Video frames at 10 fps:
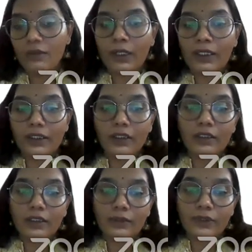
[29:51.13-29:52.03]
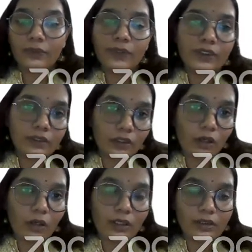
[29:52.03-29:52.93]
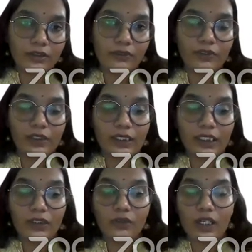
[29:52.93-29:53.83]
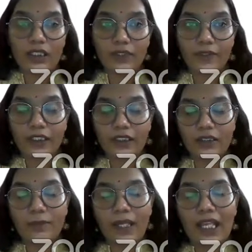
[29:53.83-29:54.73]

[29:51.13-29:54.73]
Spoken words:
But the fixed laws will lead to conservatism,